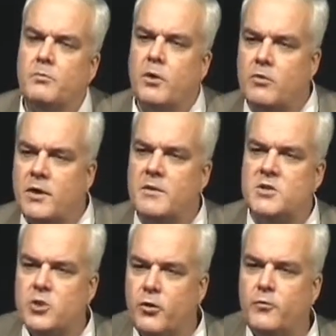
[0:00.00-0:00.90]
program, the
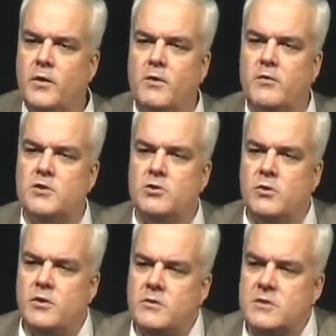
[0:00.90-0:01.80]
software of this
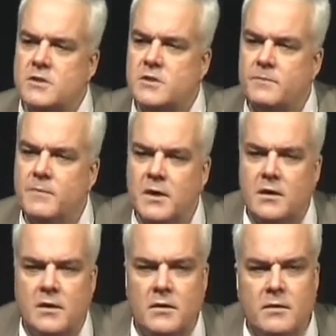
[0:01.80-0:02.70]
nucleus
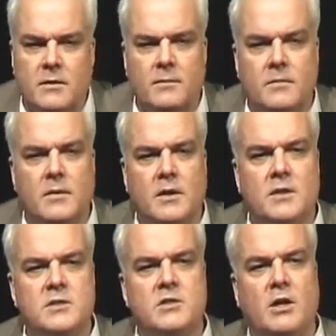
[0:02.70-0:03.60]

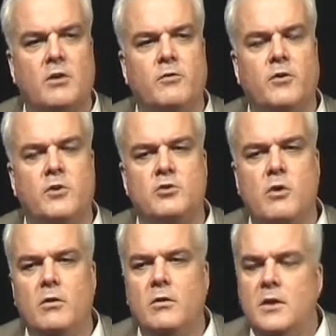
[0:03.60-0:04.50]
is out of
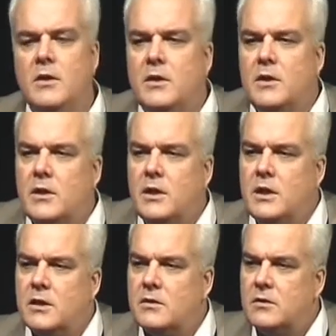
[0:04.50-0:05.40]
control,
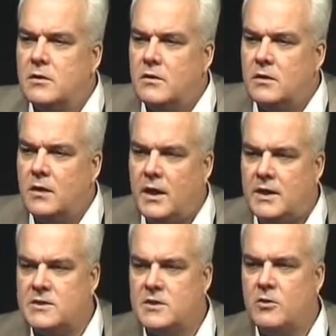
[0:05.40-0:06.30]
it
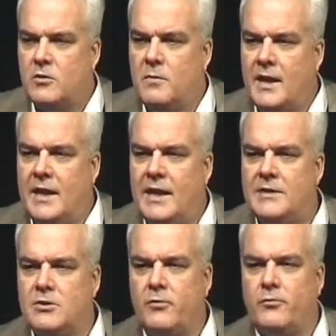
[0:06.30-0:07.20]
has the
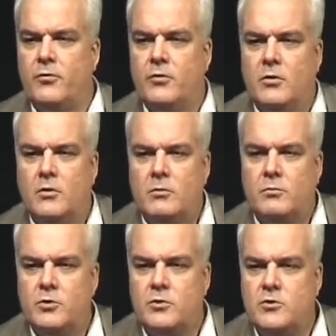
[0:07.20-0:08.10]
command of
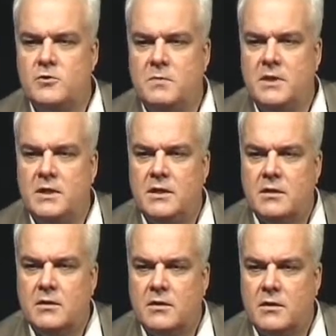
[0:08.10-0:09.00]
produce
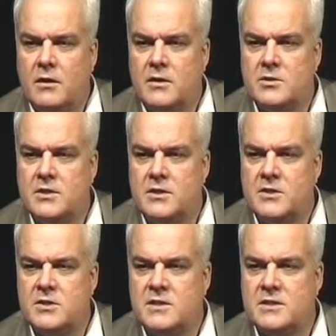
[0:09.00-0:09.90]
me collagen
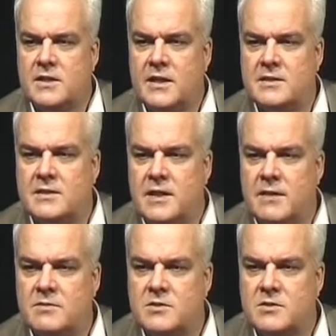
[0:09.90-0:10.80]
digesting
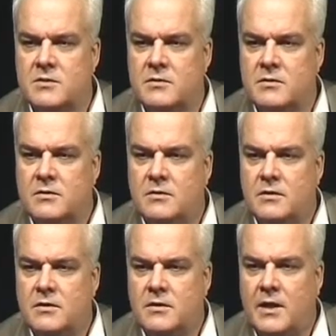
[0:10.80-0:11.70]
enzymes
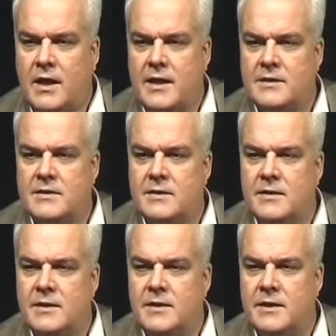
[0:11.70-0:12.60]

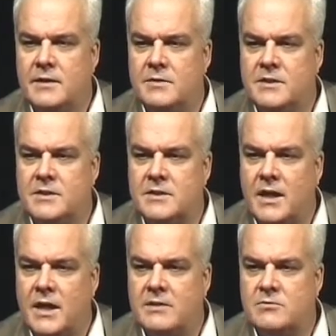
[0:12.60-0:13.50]

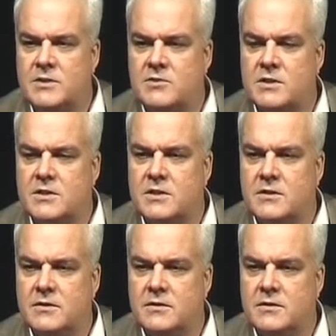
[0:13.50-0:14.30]
unlimited, unrestricted.